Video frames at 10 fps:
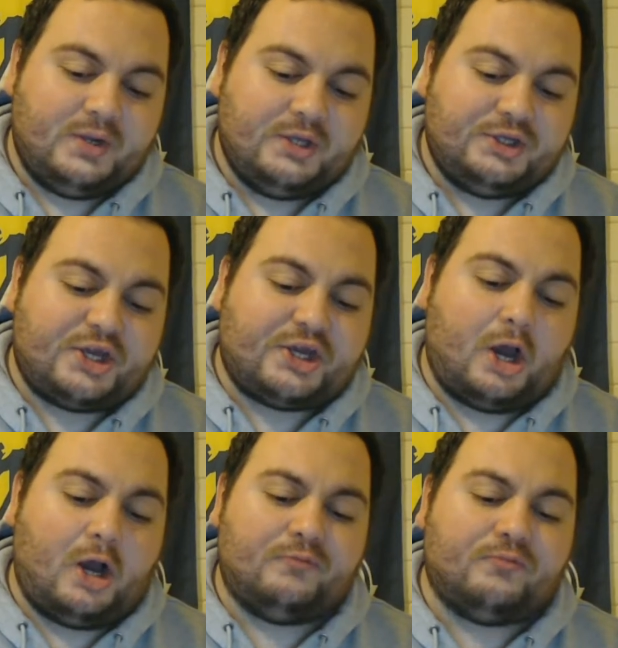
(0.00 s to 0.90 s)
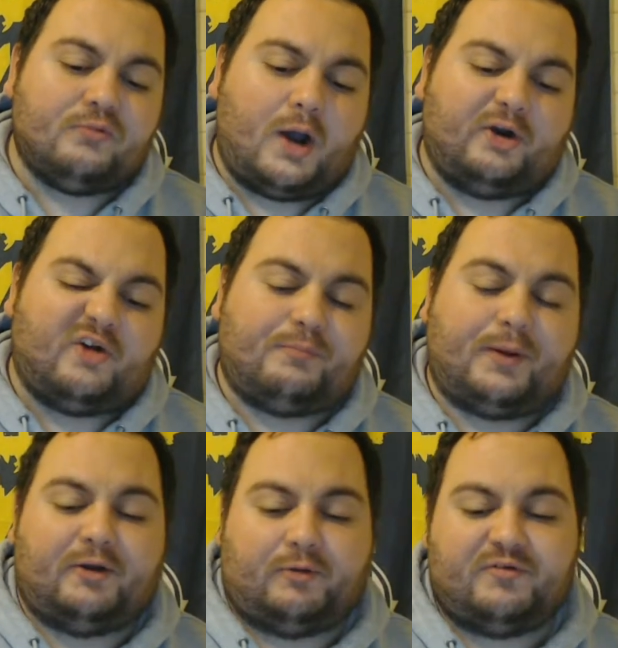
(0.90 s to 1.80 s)
you can't write off
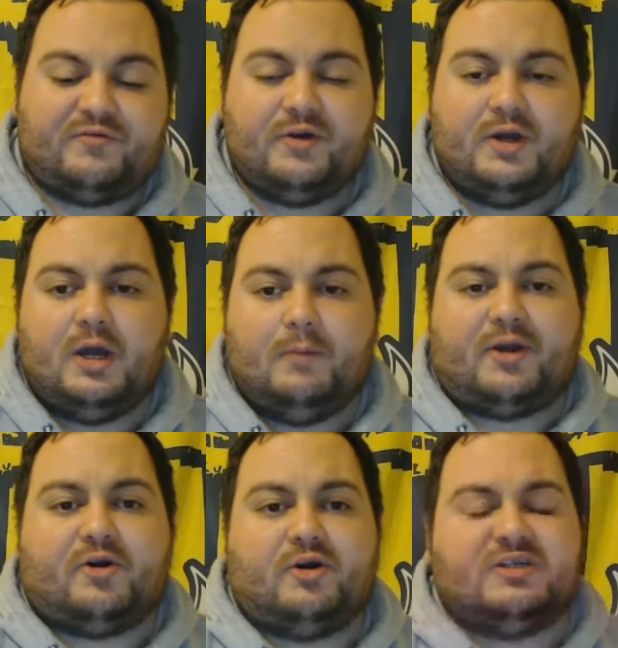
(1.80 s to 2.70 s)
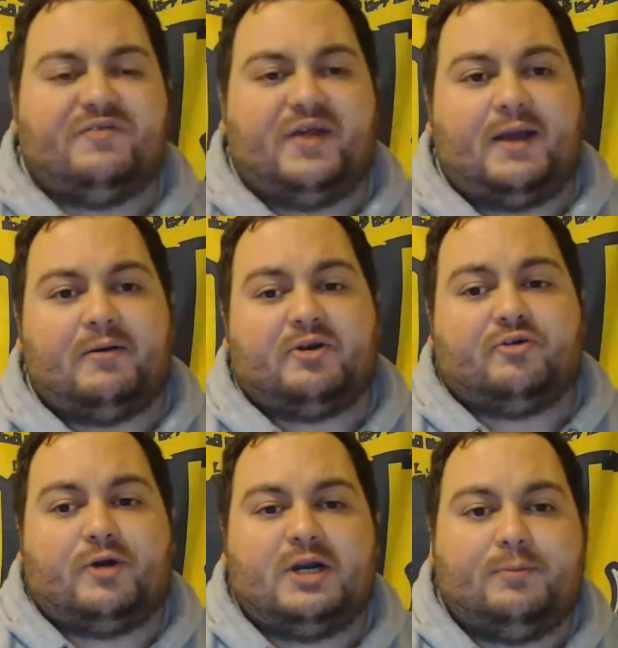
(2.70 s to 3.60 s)
Penrith because of their
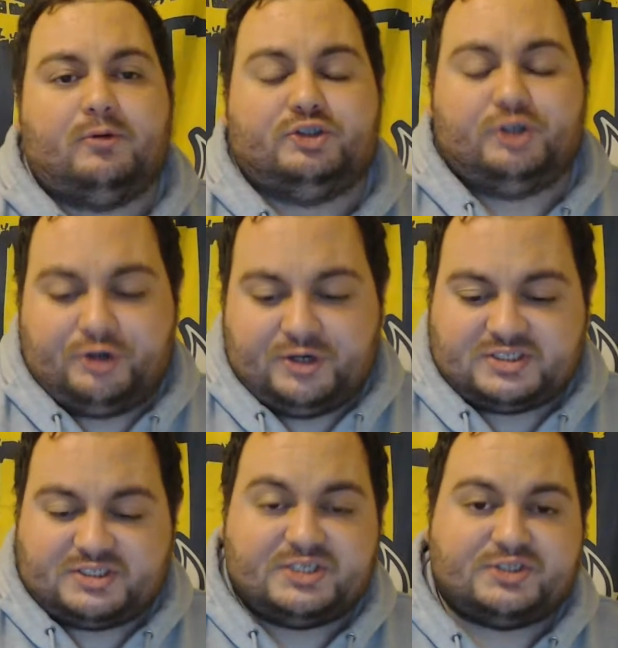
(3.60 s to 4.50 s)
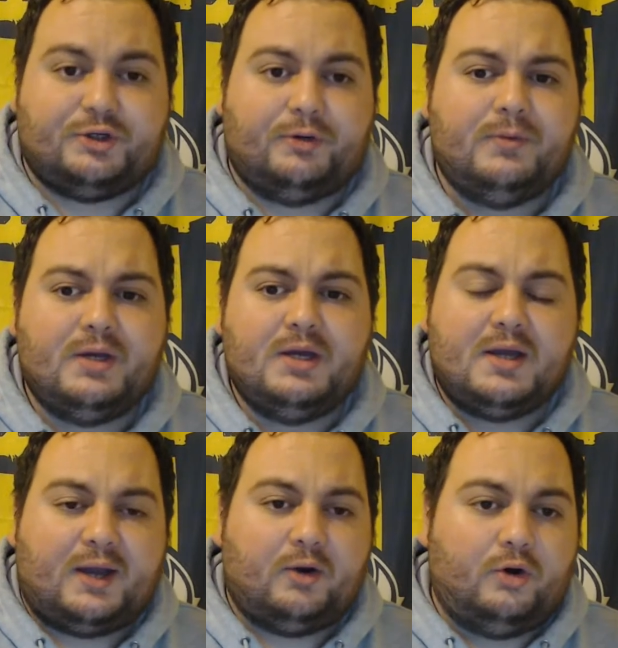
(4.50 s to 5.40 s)
incredible junior system
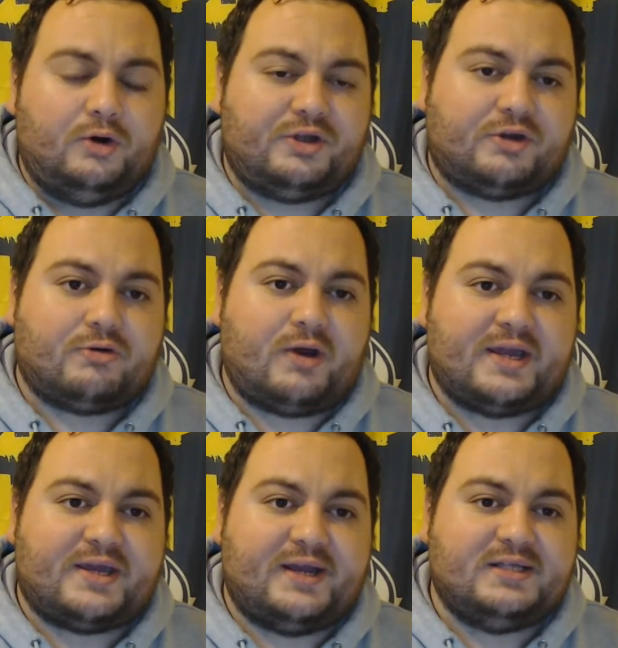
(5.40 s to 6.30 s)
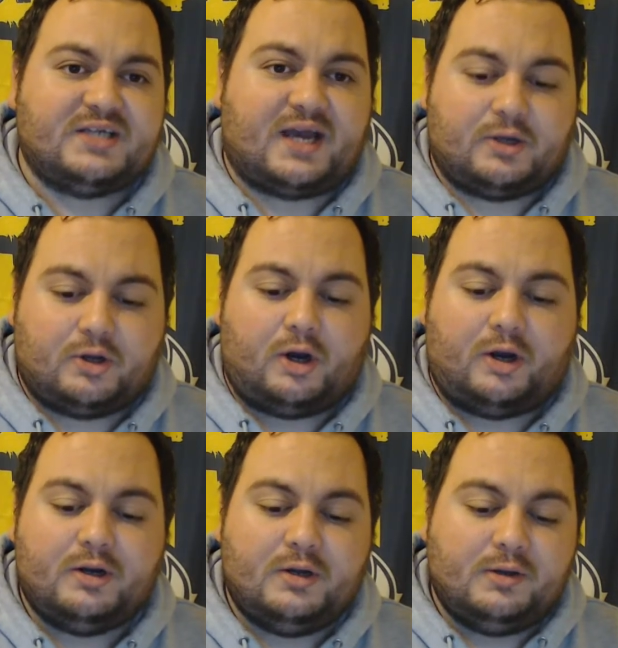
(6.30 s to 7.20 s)
and all the great kids they
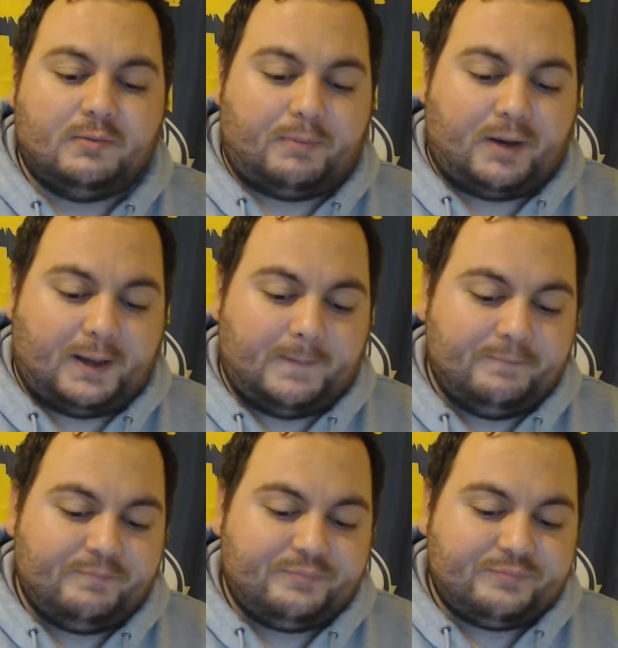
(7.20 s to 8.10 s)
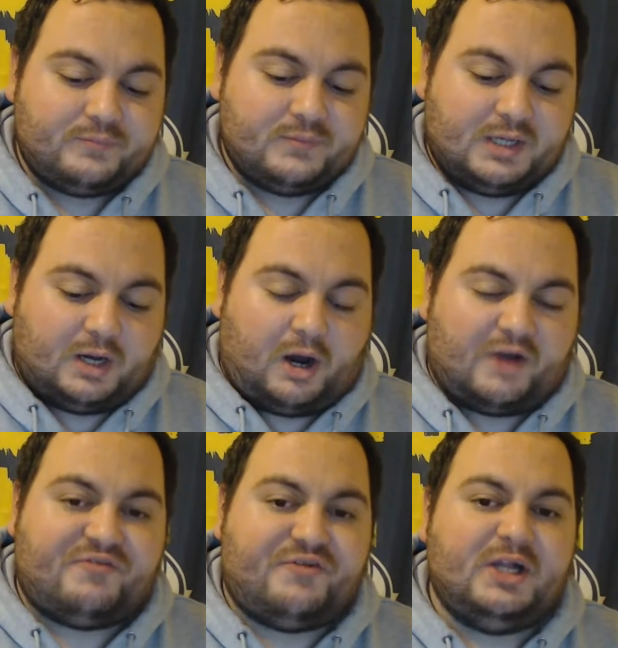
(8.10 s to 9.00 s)
got. But I
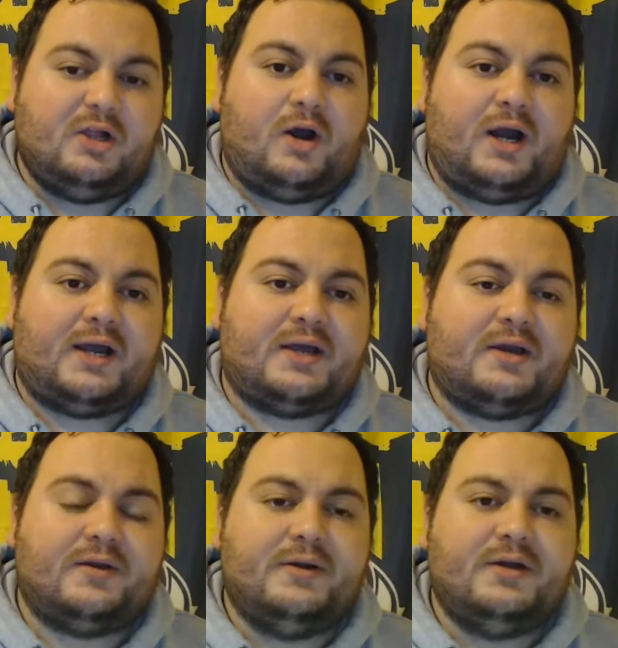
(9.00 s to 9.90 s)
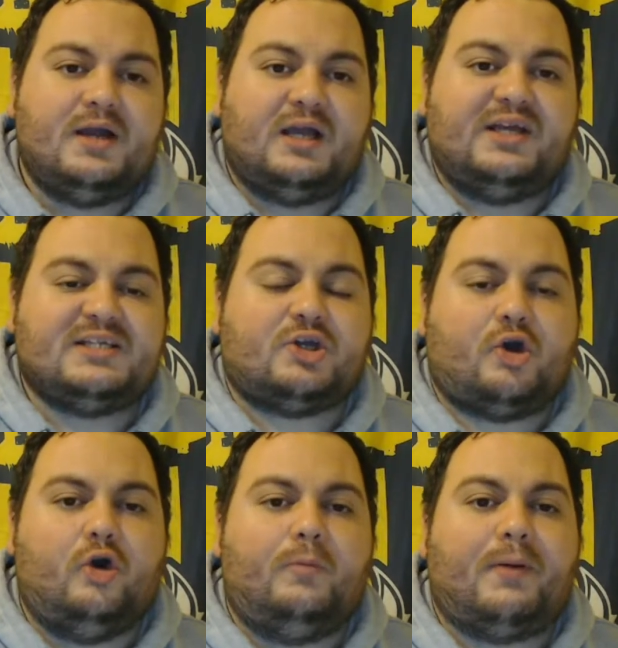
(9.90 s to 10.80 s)
feel like this
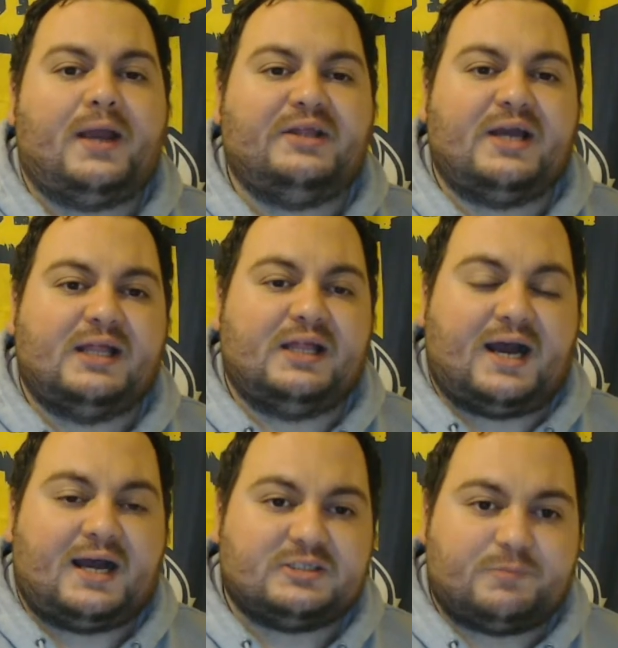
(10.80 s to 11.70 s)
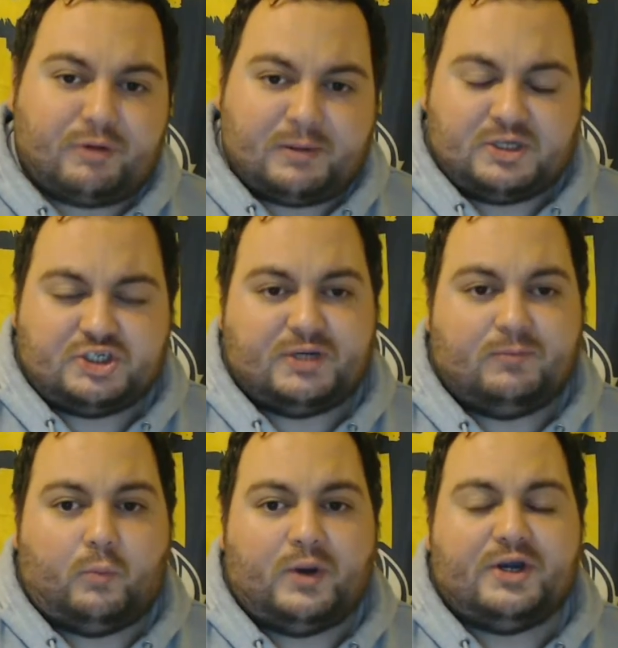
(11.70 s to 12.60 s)
could be their last premiership
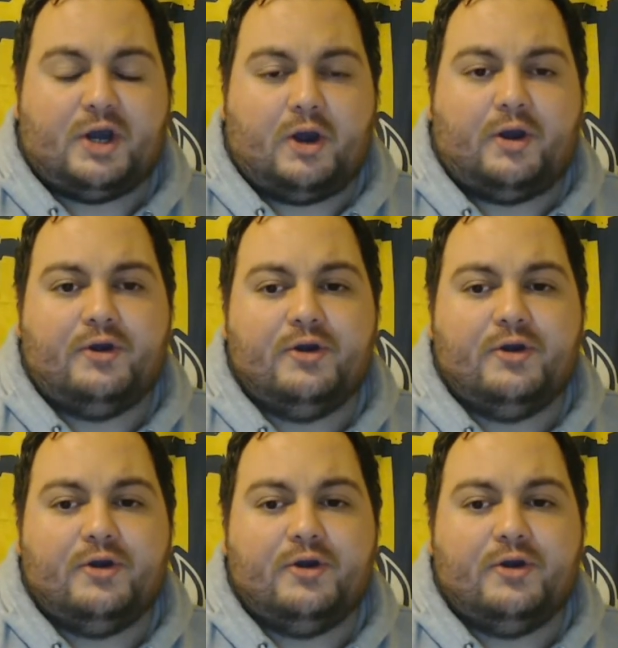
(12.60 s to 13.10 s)
window